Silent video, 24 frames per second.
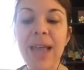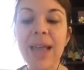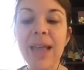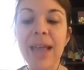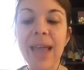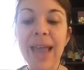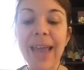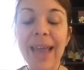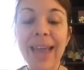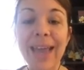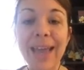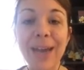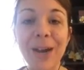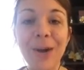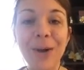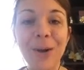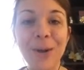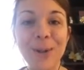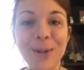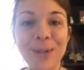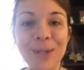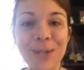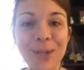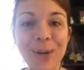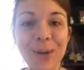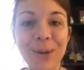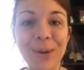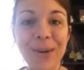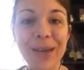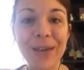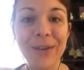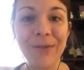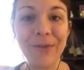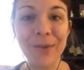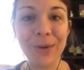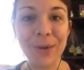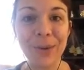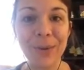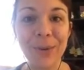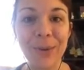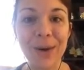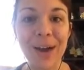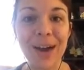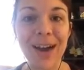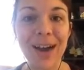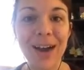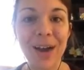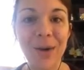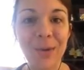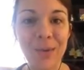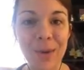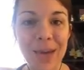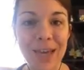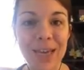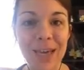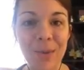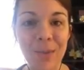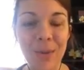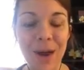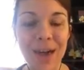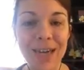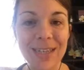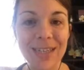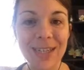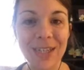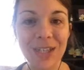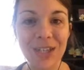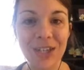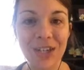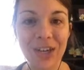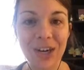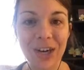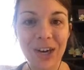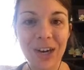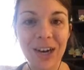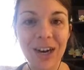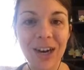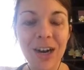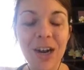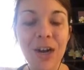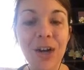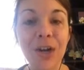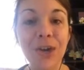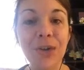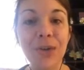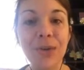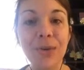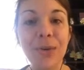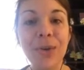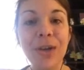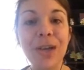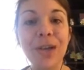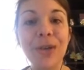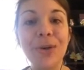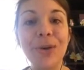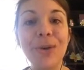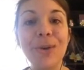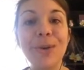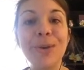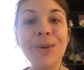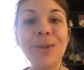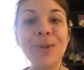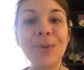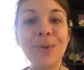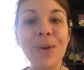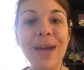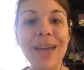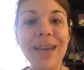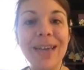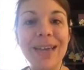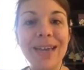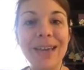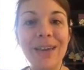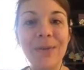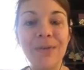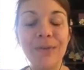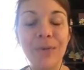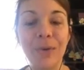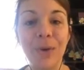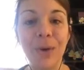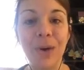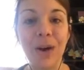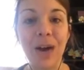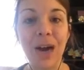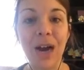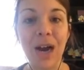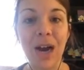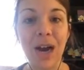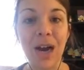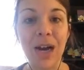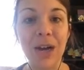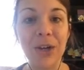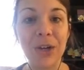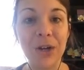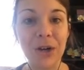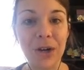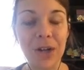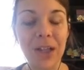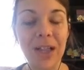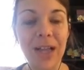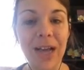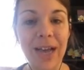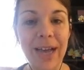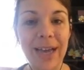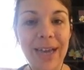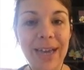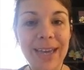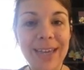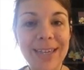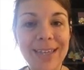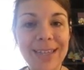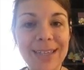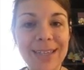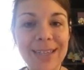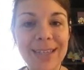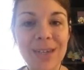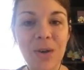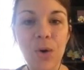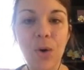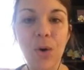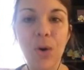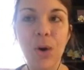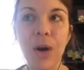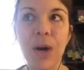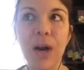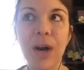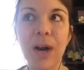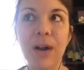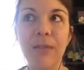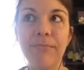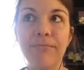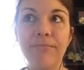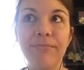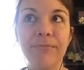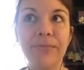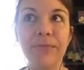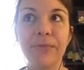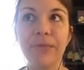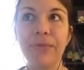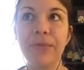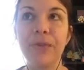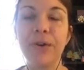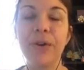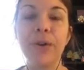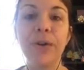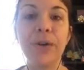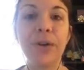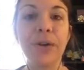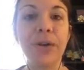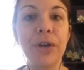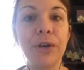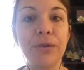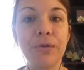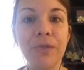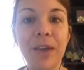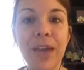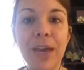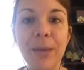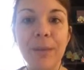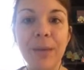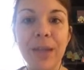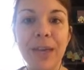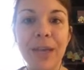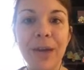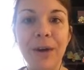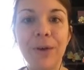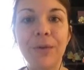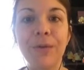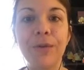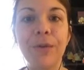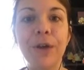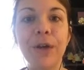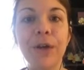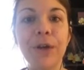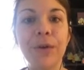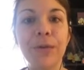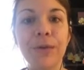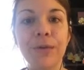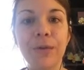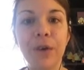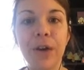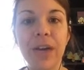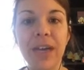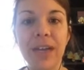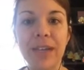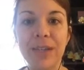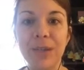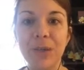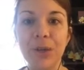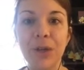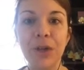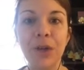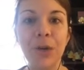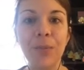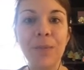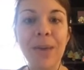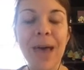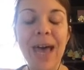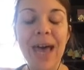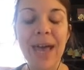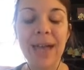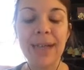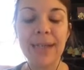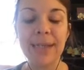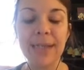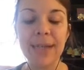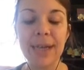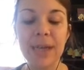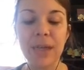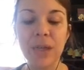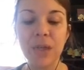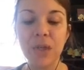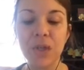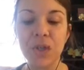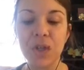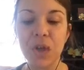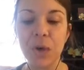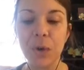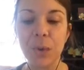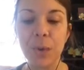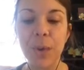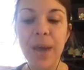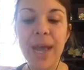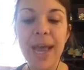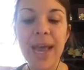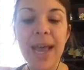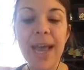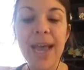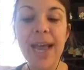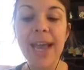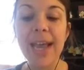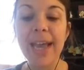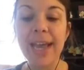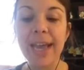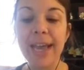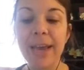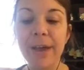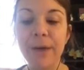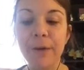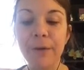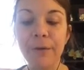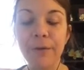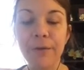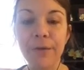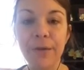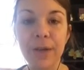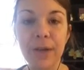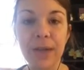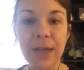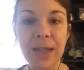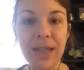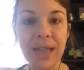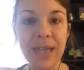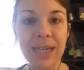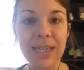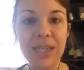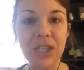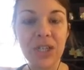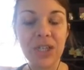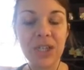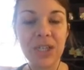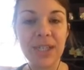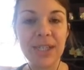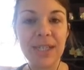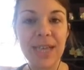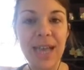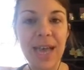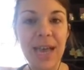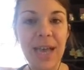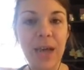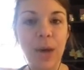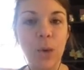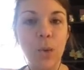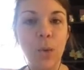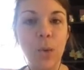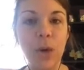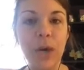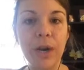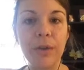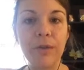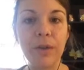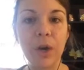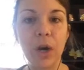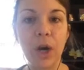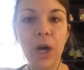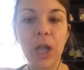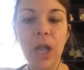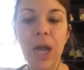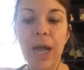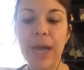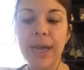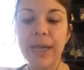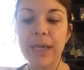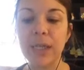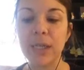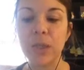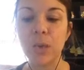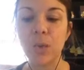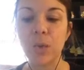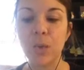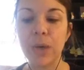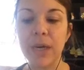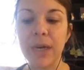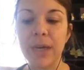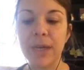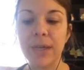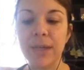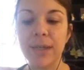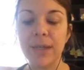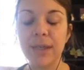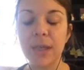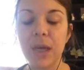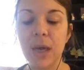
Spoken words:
And also, if you are a Reiki practitioner, you can use Reiki for your clients or for your family or for your friends or your pets. And so if, let's just say, one of your clients was